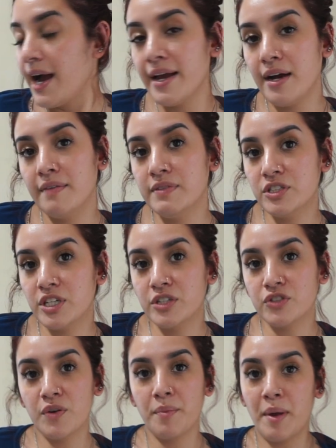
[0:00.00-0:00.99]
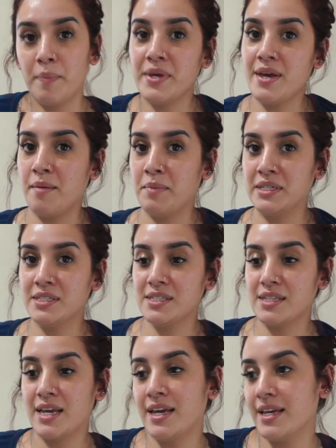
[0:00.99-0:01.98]
I haven't changed from my pajamas,
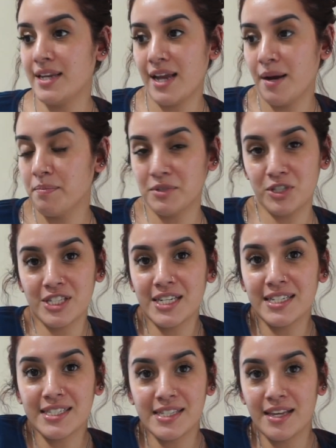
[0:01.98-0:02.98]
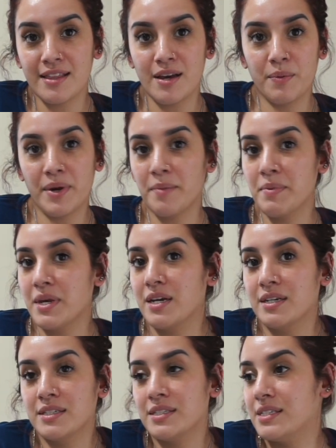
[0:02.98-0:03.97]
and I'm just gonna stay that way
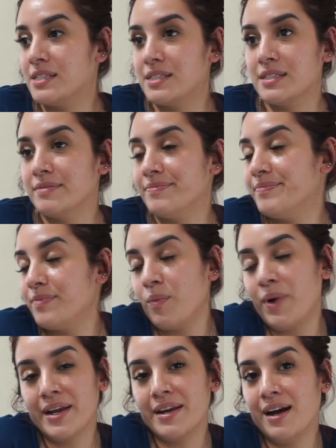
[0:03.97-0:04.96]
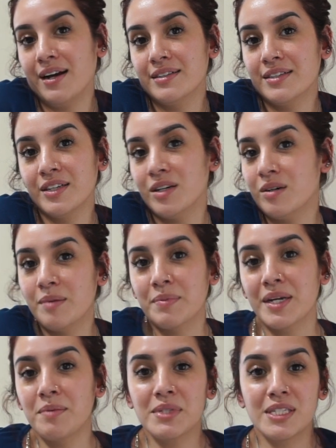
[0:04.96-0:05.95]
because why not? You know, I'm
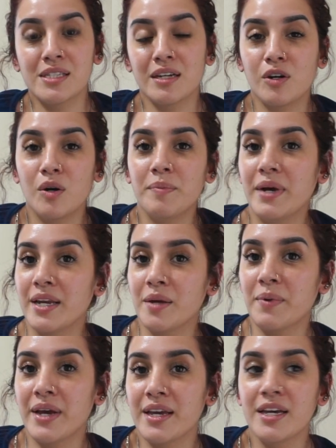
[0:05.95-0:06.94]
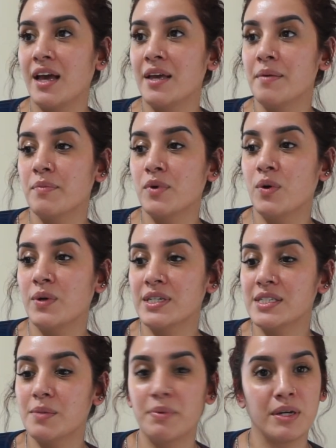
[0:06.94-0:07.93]
gonna be stuck home anyway. I am going
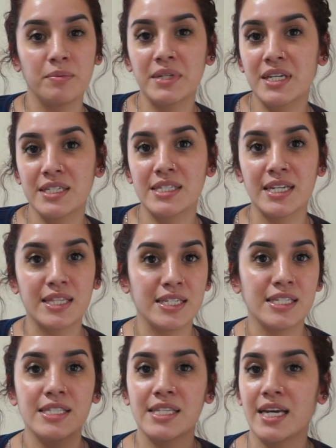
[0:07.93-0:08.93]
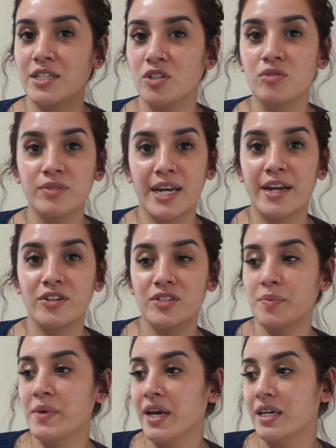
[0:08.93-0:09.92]
to pick up the kids like this. I don't care, to
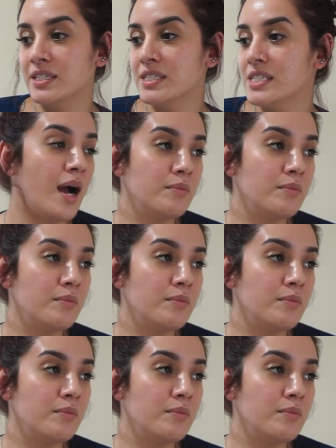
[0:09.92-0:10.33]
be honest.